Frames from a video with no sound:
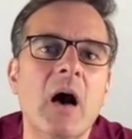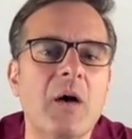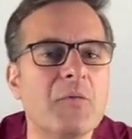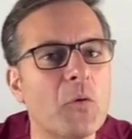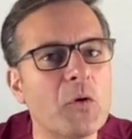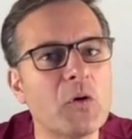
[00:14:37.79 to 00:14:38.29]

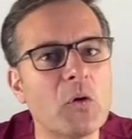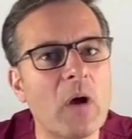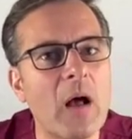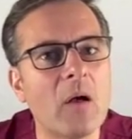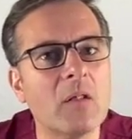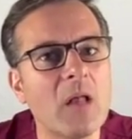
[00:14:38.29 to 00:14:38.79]
for
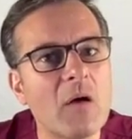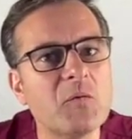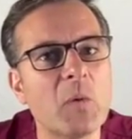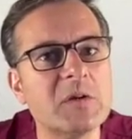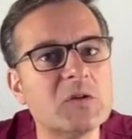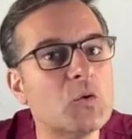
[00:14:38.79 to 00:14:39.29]
your loved
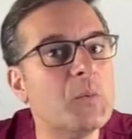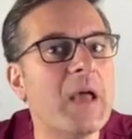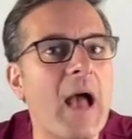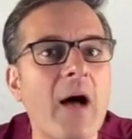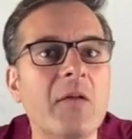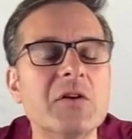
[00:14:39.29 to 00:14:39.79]
one to
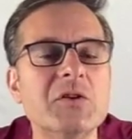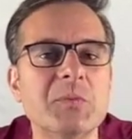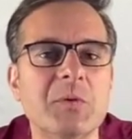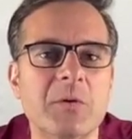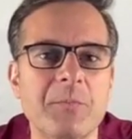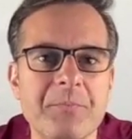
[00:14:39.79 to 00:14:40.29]
be
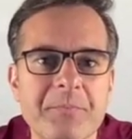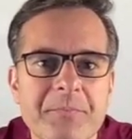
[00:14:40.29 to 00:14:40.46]
eligible.